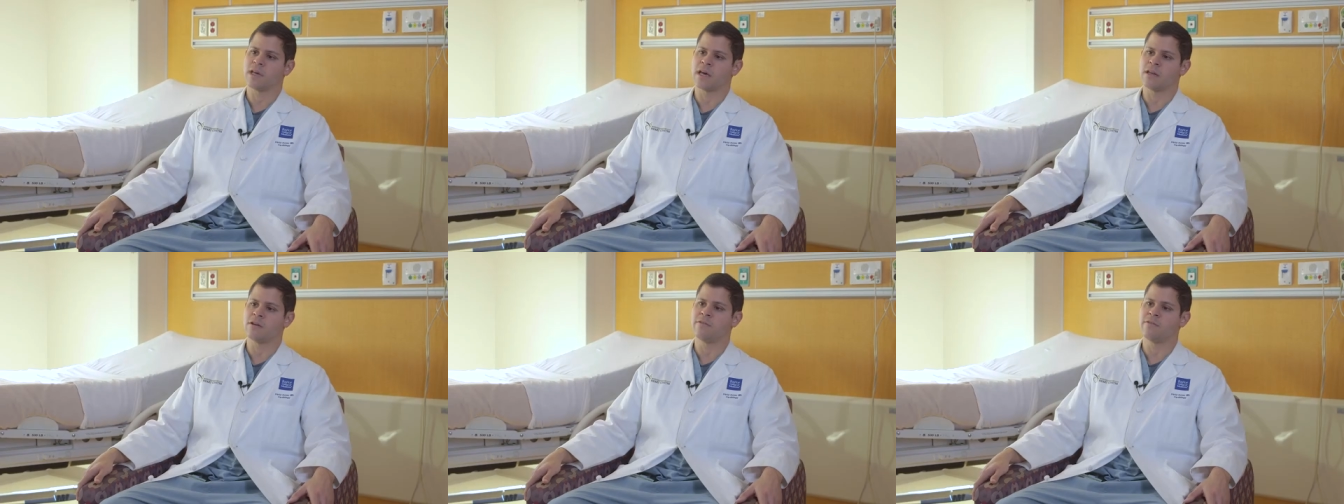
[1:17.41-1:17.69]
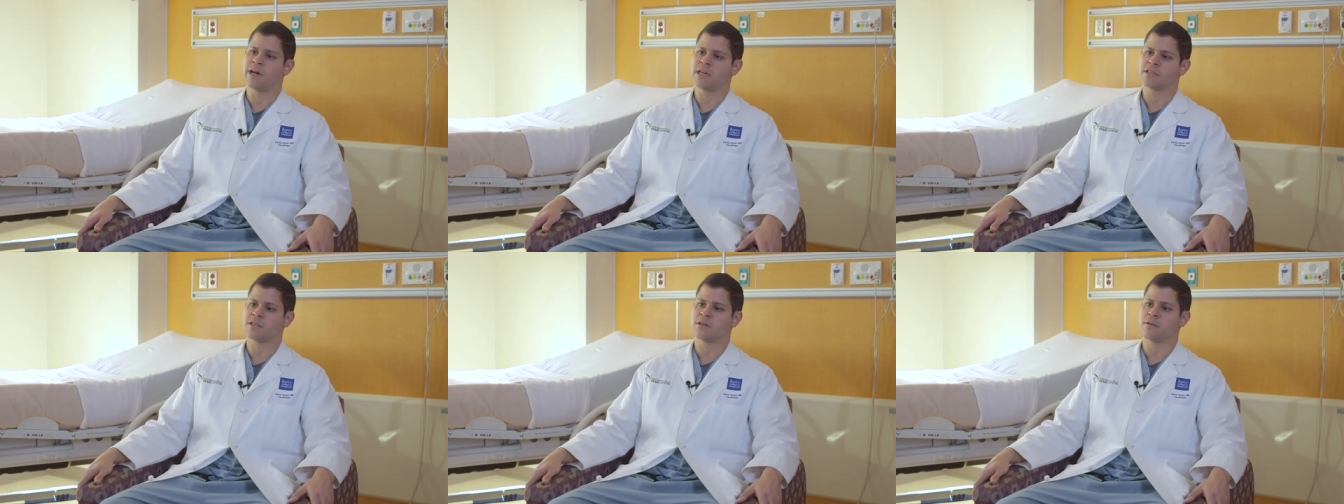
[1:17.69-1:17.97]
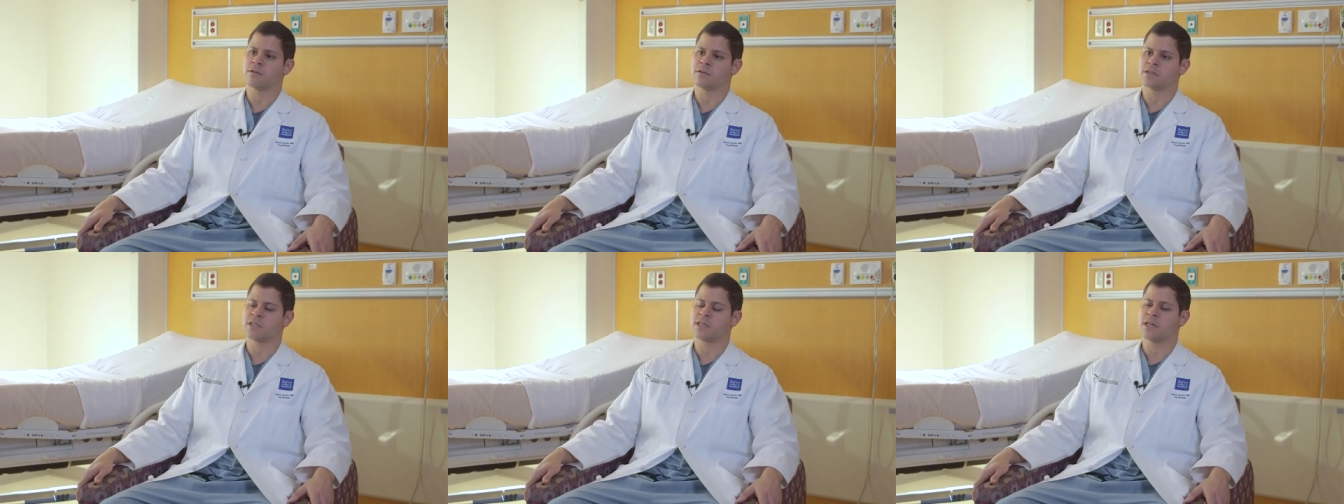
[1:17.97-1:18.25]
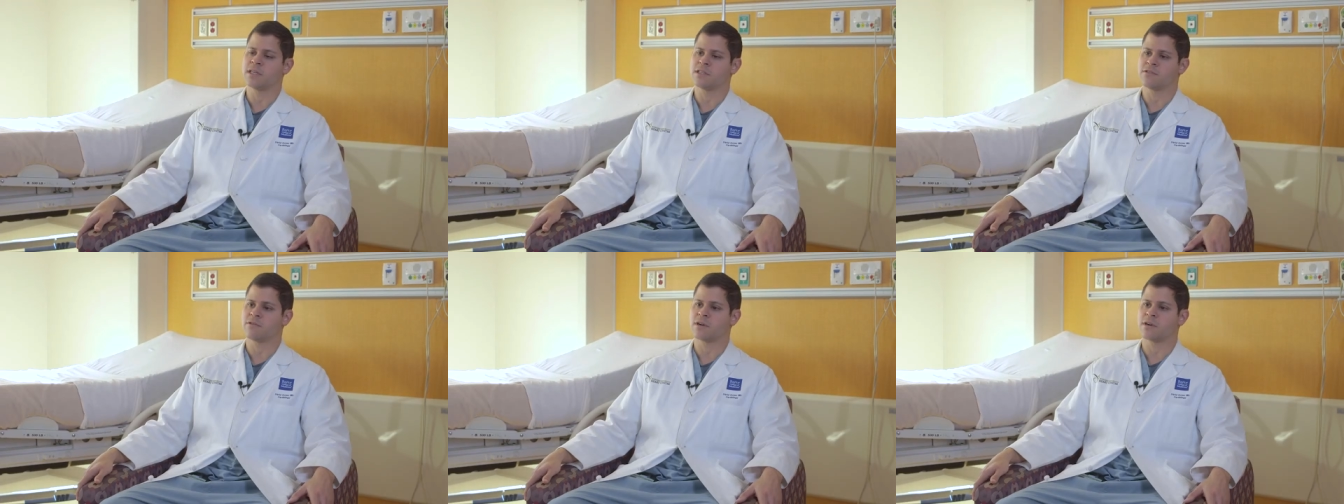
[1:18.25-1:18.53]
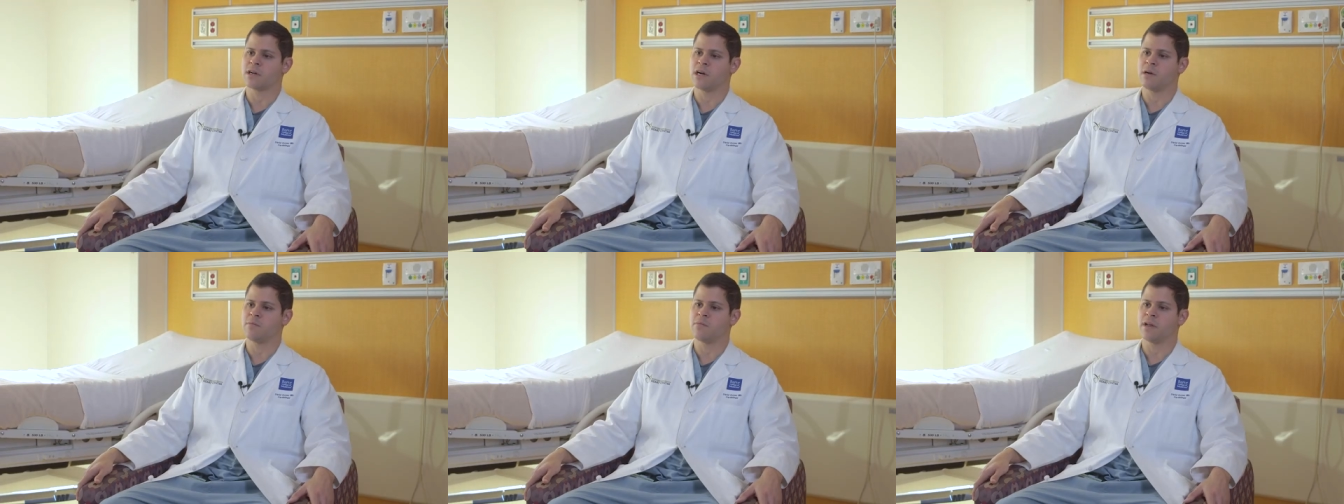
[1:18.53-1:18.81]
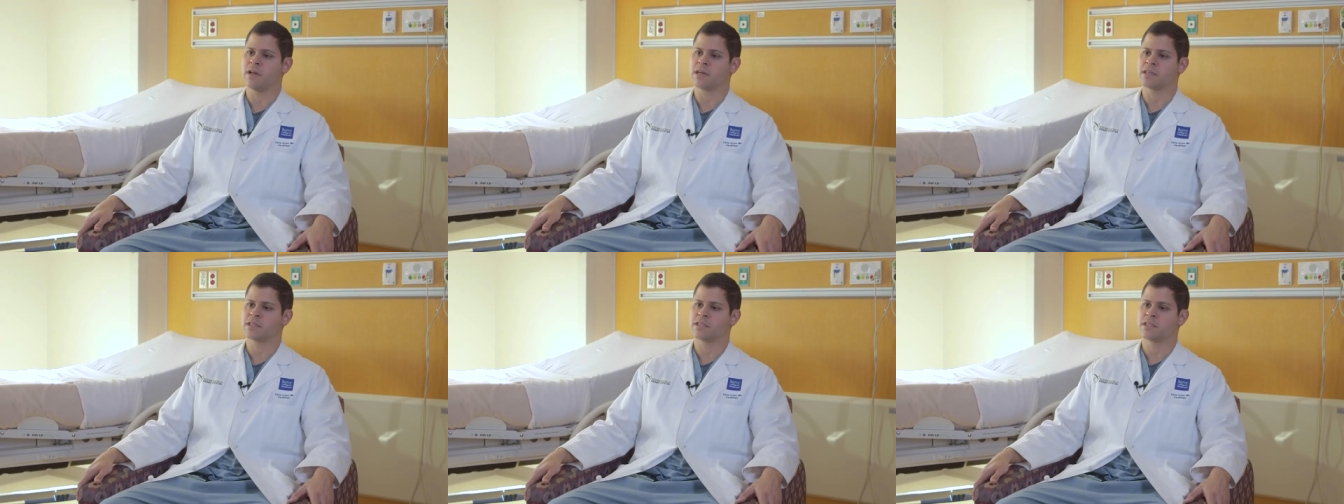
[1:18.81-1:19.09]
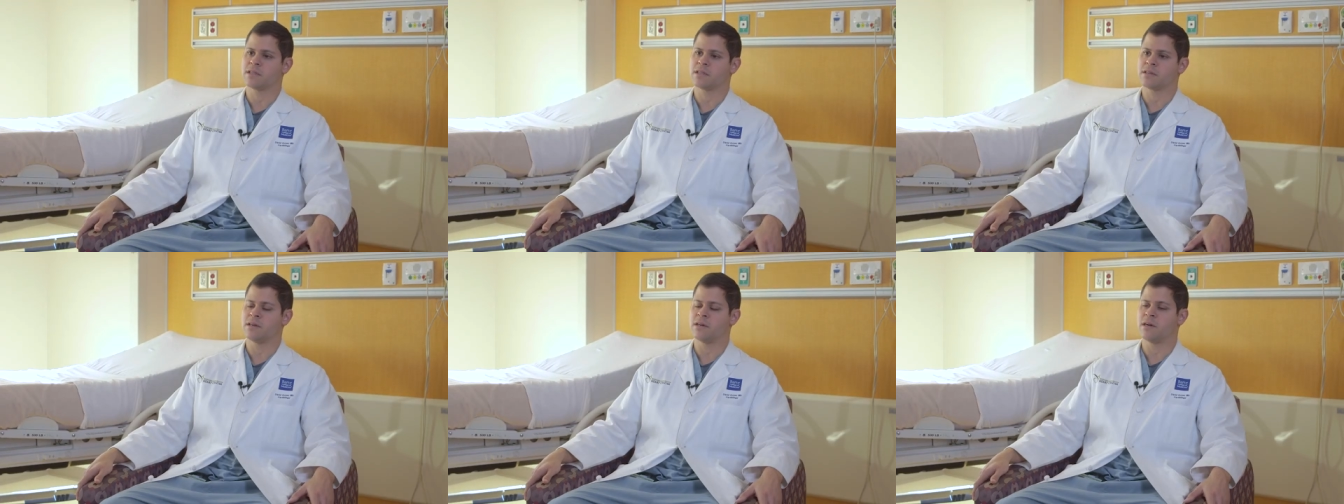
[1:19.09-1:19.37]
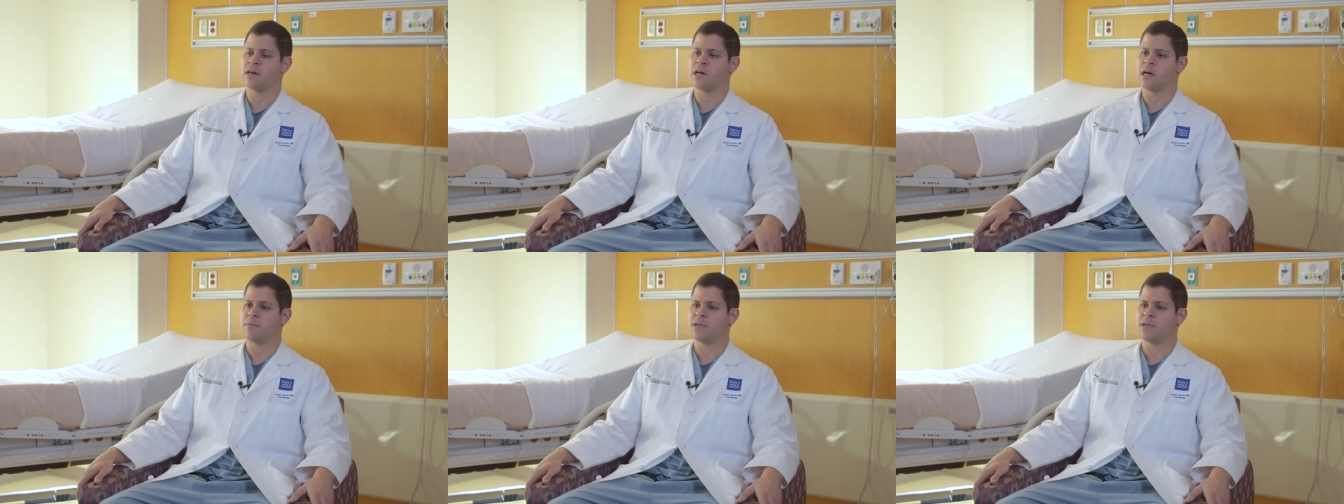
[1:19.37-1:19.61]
endovascular stents for complex uh,